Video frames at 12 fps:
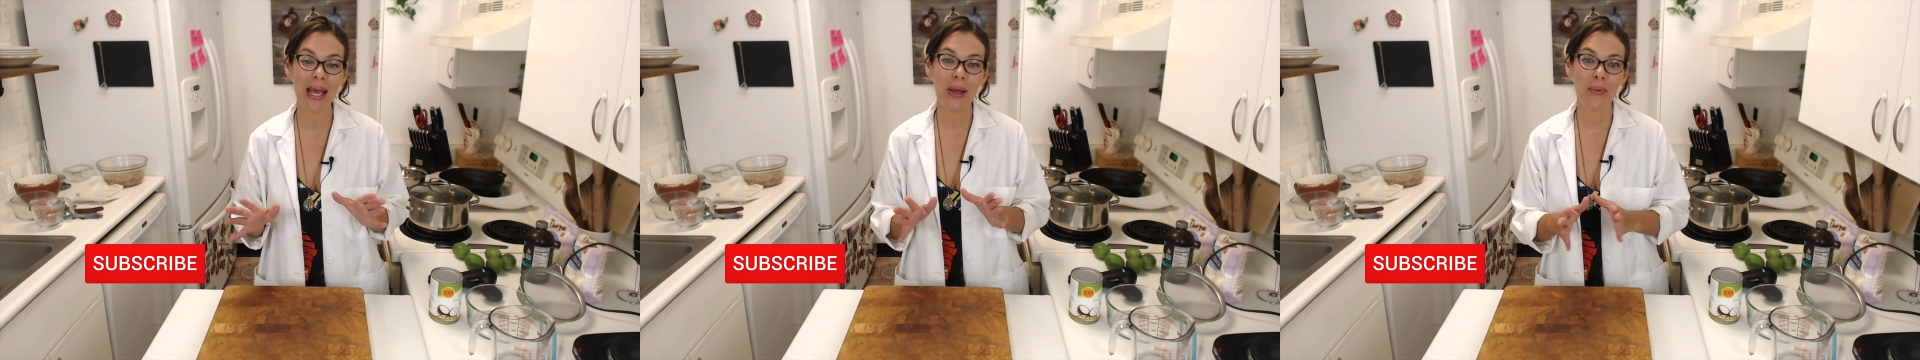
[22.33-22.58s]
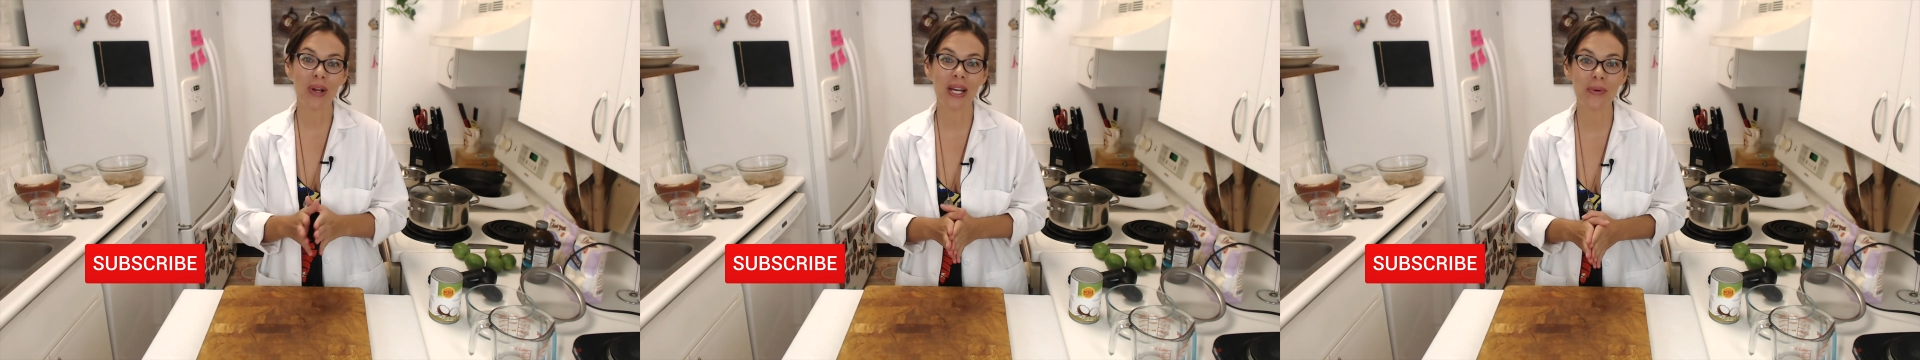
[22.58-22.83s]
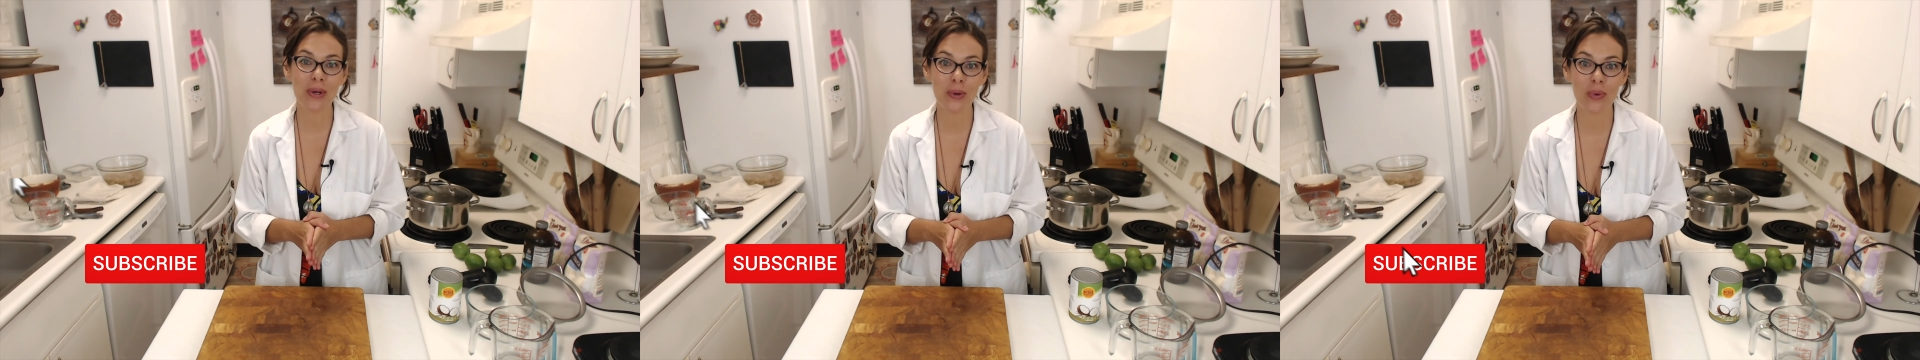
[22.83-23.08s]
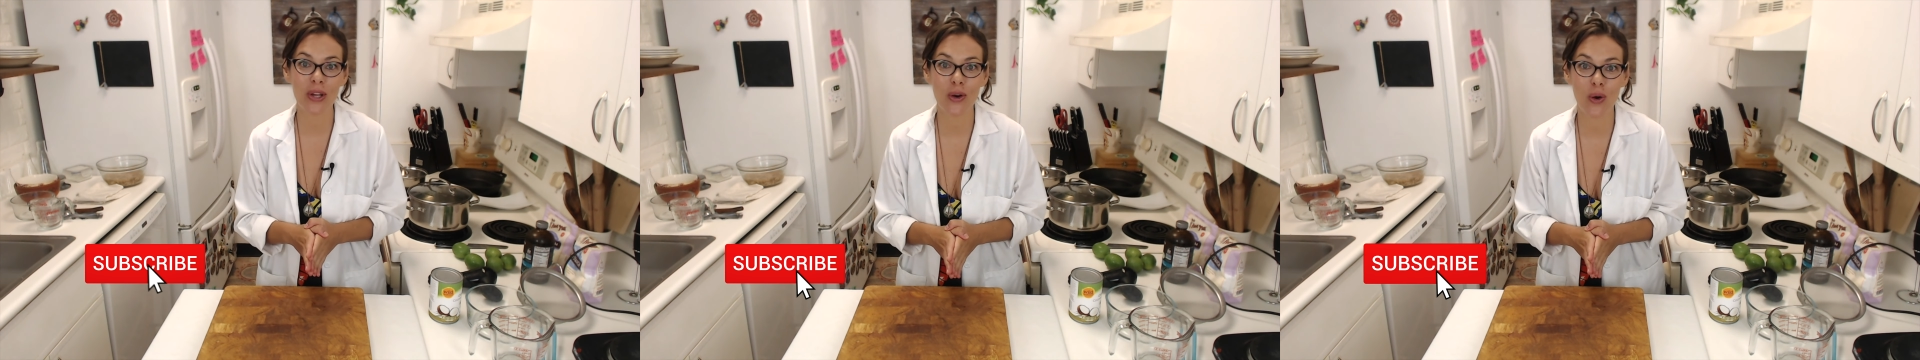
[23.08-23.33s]
whenever
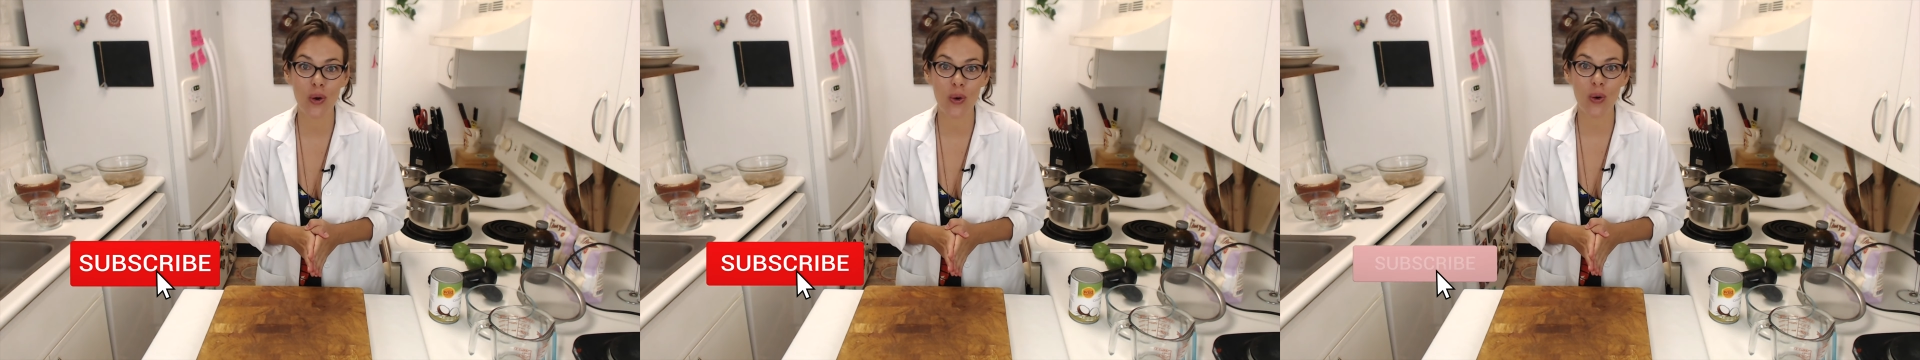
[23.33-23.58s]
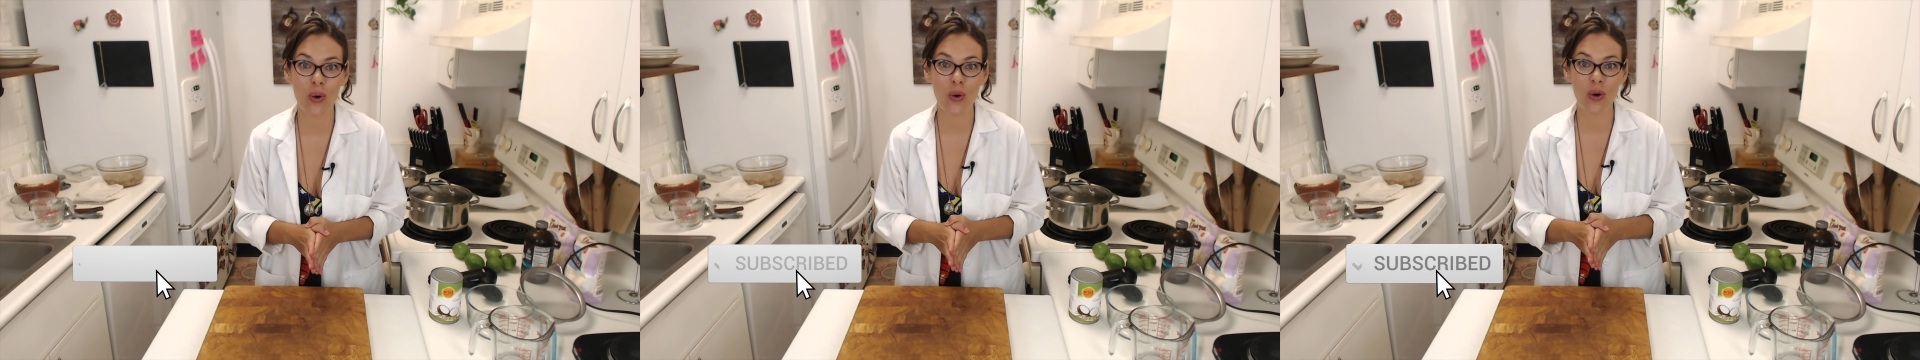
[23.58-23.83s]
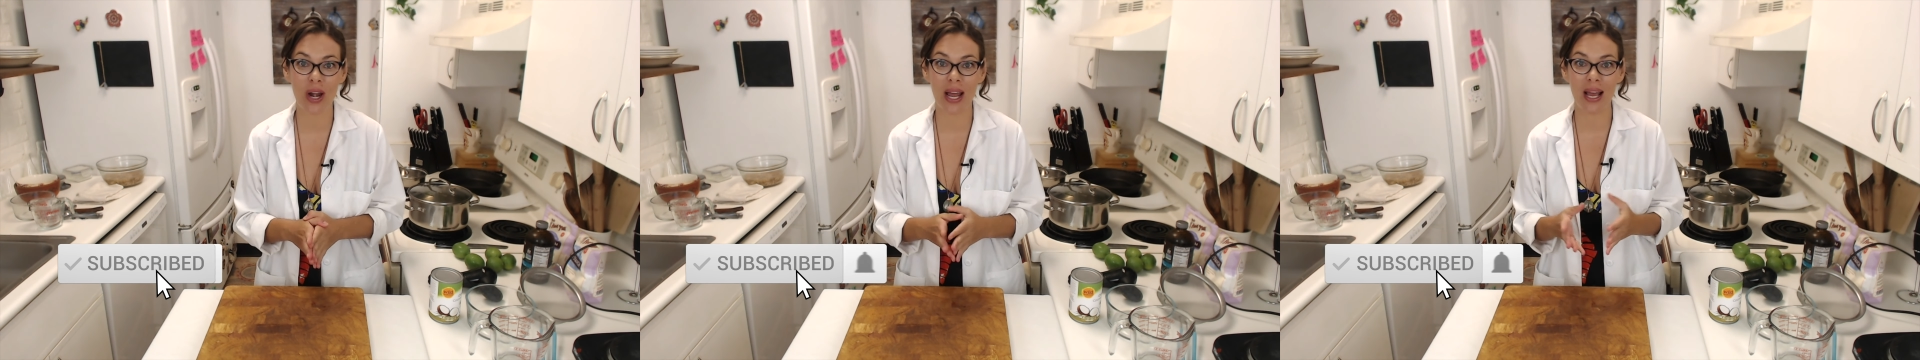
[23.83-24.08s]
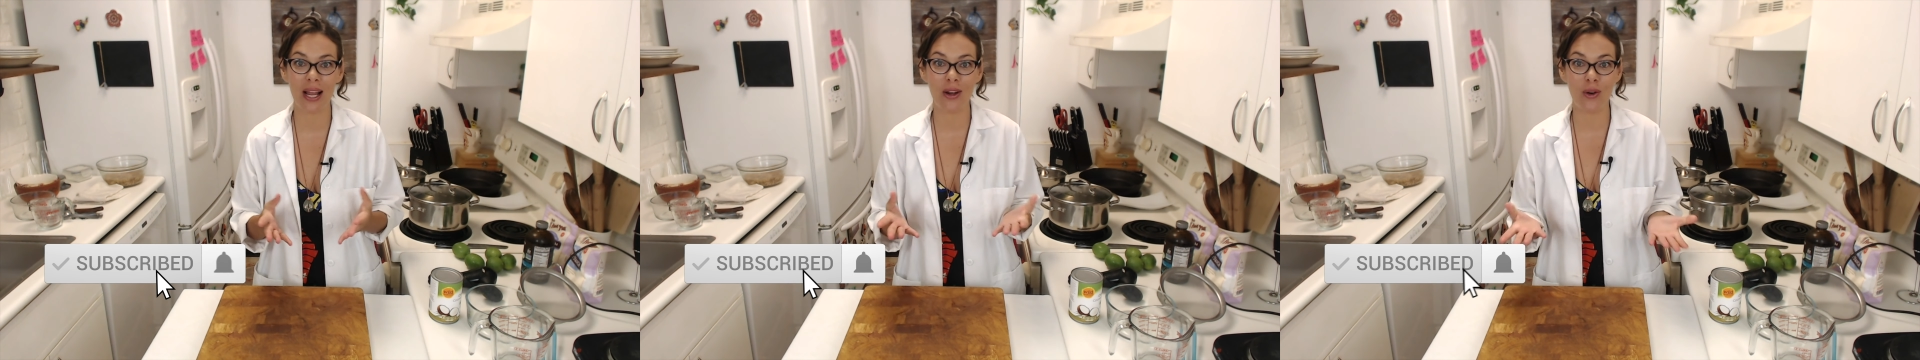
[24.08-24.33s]
we go on
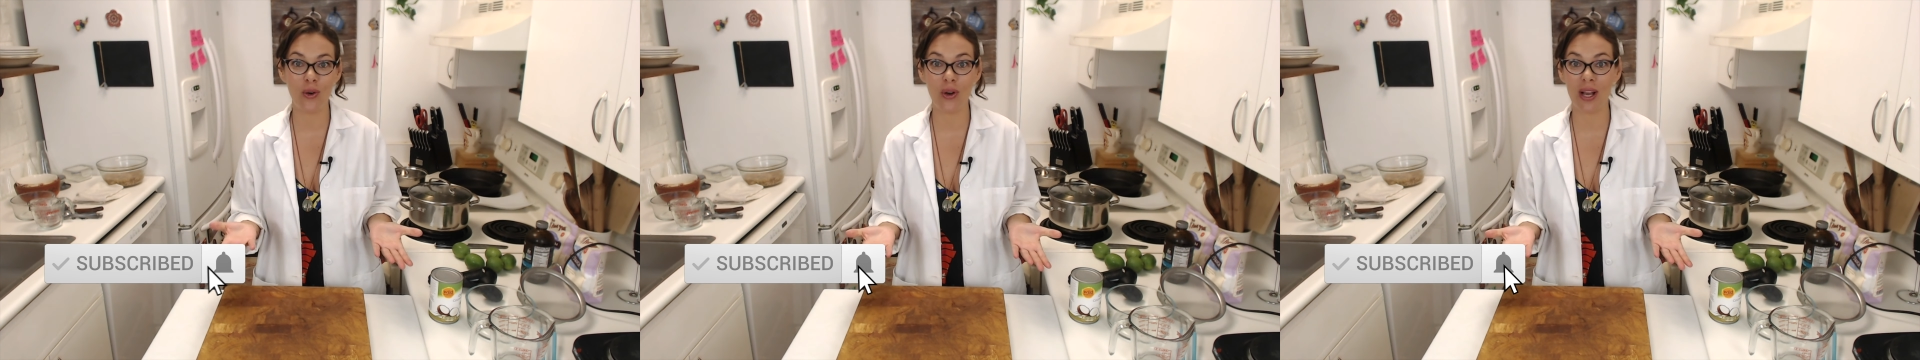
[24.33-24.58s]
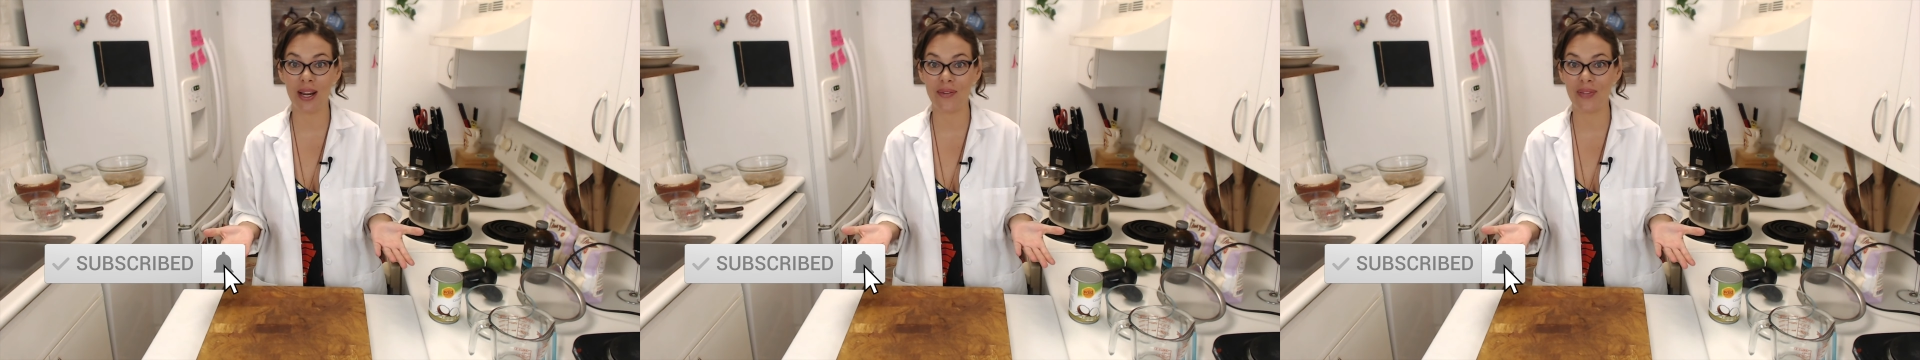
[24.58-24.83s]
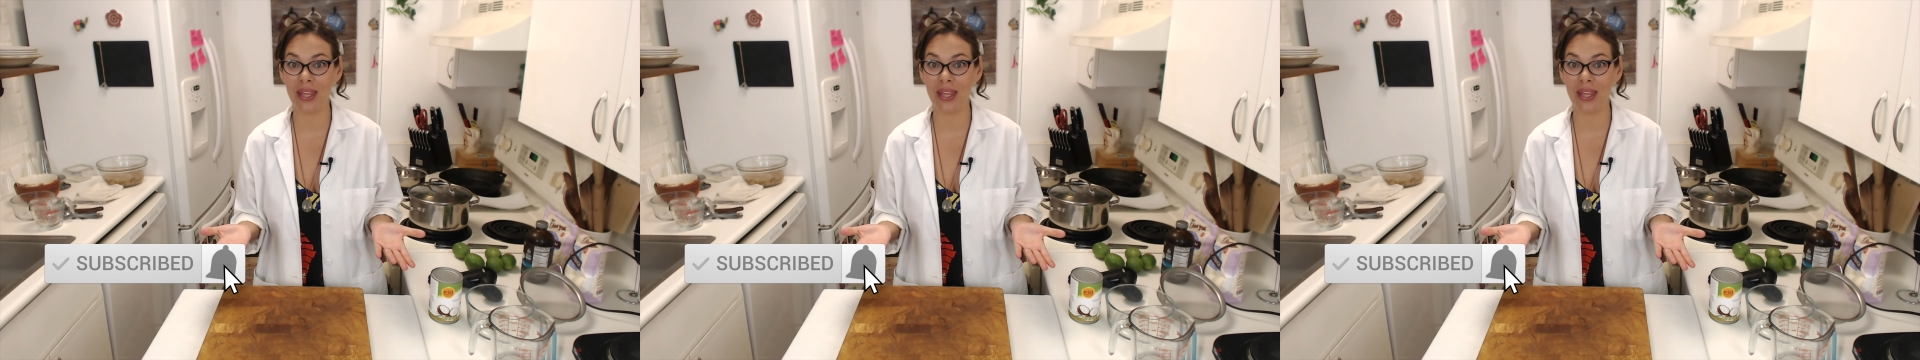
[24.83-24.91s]
a low-carb